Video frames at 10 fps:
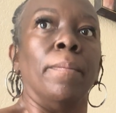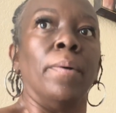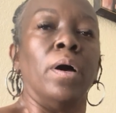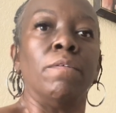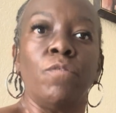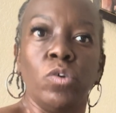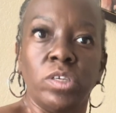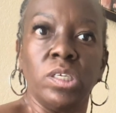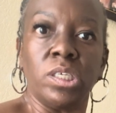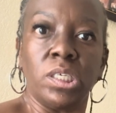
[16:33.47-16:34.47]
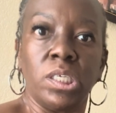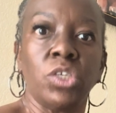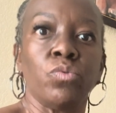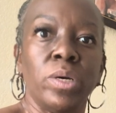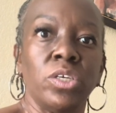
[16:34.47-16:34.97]
unfortunate
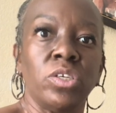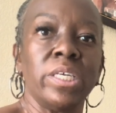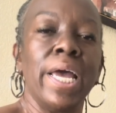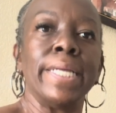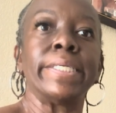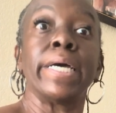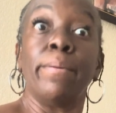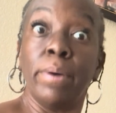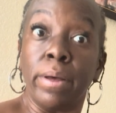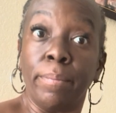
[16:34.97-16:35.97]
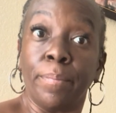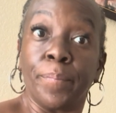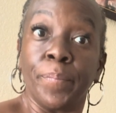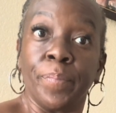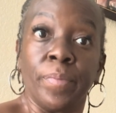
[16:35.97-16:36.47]
situations had to come up
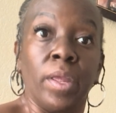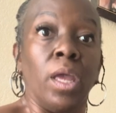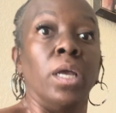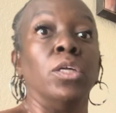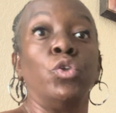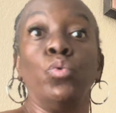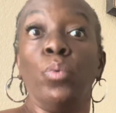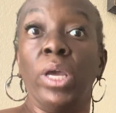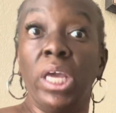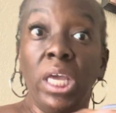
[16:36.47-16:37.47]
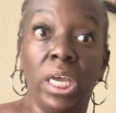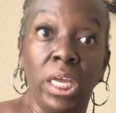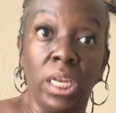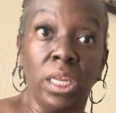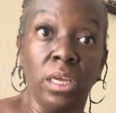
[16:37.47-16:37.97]
to
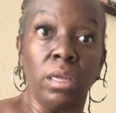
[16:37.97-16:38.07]
end,